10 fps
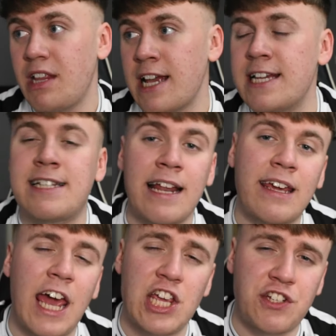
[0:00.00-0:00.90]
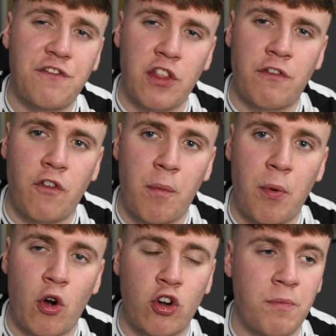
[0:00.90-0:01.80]
his dedication for the
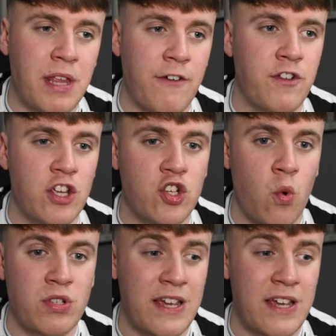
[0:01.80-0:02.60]
football club definitely shows.